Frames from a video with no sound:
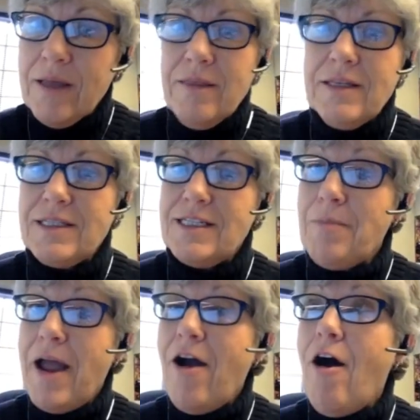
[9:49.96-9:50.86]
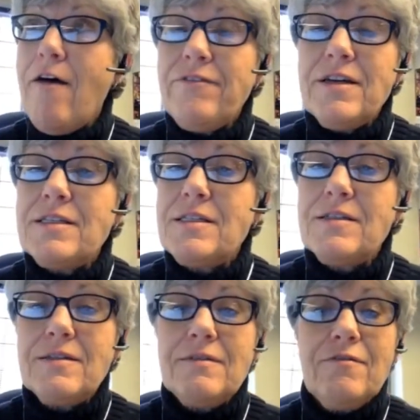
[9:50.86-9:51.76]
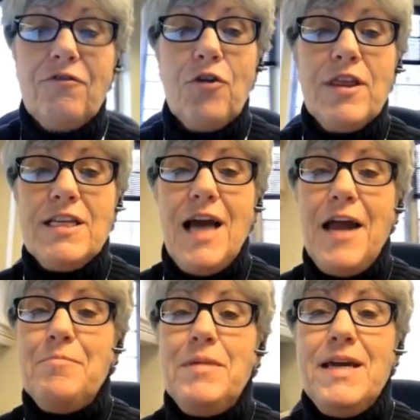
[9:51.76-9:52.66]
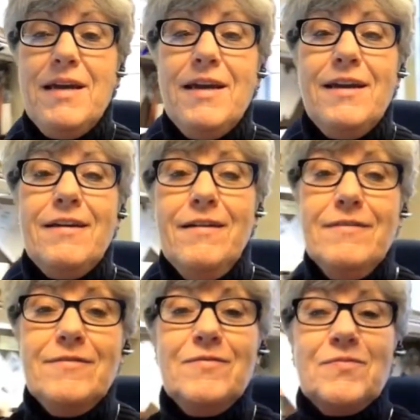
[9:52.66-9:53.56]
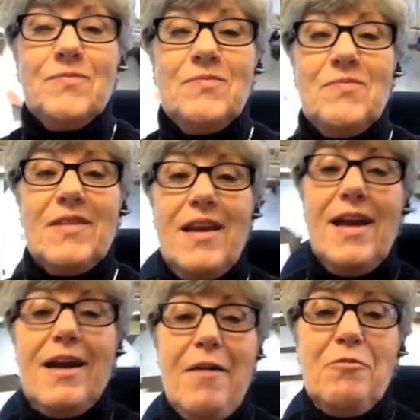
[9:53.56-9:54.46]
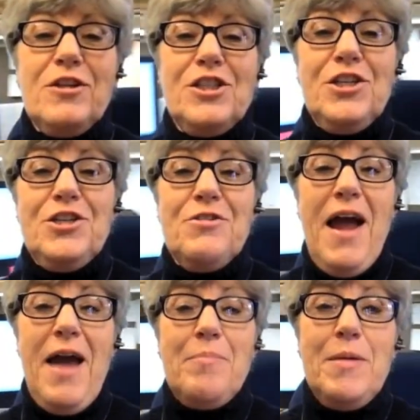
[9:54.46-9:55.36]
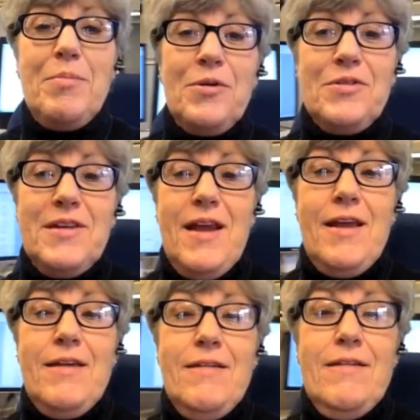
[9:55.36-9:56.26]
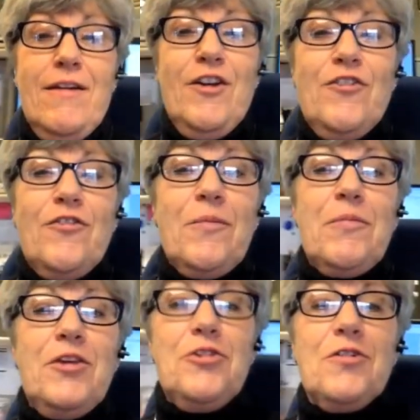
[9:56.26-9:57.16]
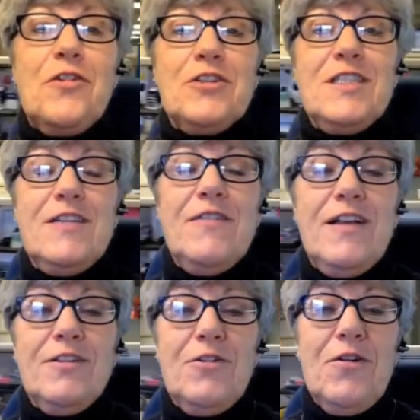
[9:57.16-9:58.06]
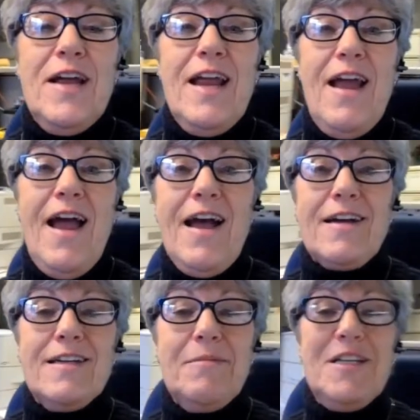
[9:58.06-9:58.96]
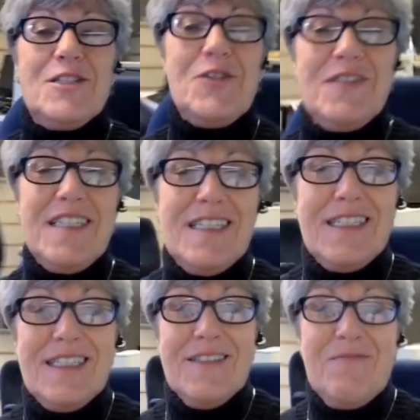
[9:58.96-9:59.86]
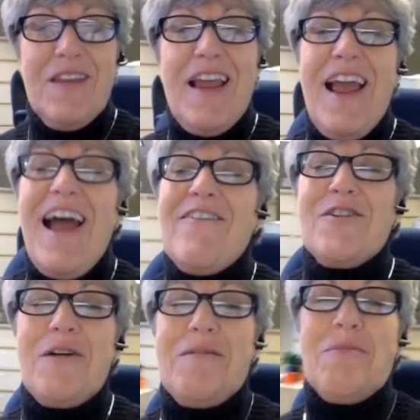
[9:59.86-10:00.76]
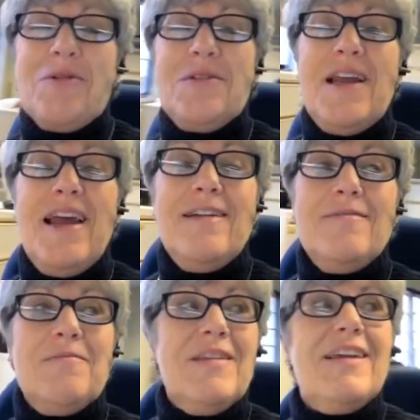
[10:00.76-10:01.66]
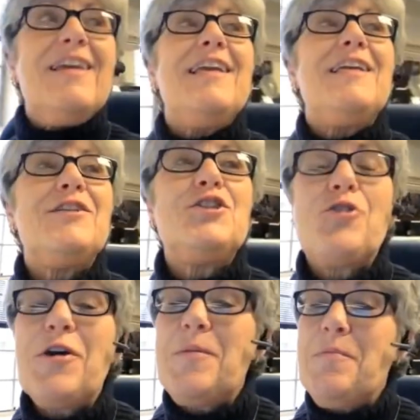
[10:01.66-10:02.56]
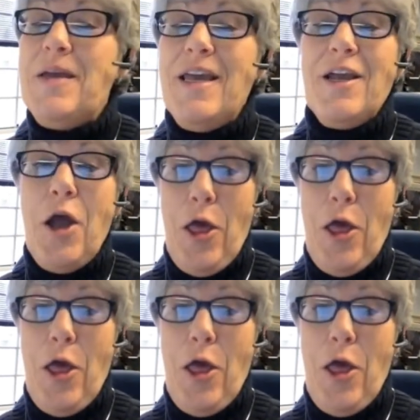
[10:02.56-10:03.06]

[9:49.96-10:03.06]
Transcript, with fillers: This is my office for the time being. And I'm wishing you happy birthday from the University of Illinois Academic Services. Have a great birthday. Enjoy being